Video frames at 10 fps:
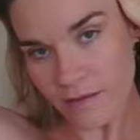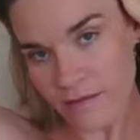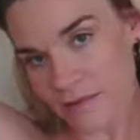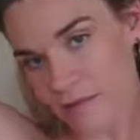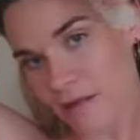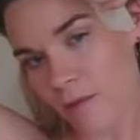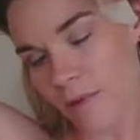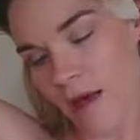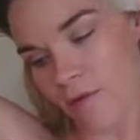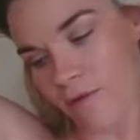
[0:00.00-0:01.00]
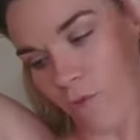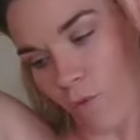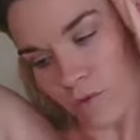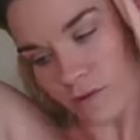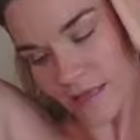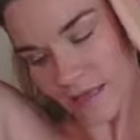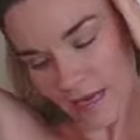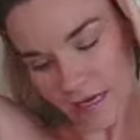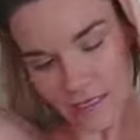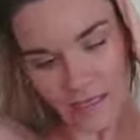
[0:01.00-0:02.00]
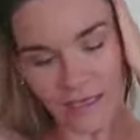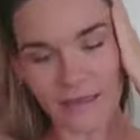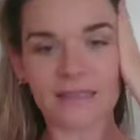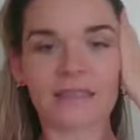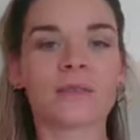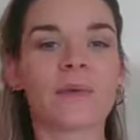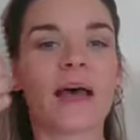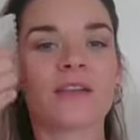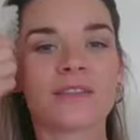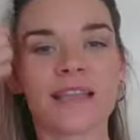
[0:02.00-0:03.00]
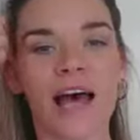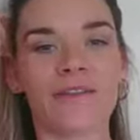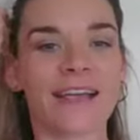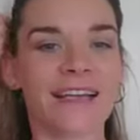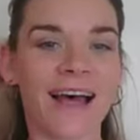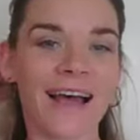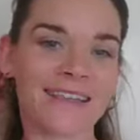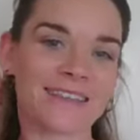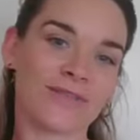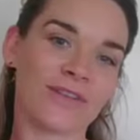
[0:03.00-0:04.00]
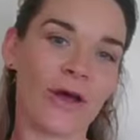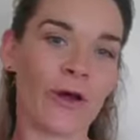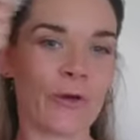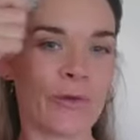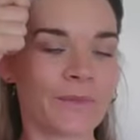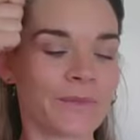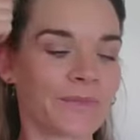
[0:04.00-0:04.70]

This isn't about forcing anything. This is about just having a nice flow.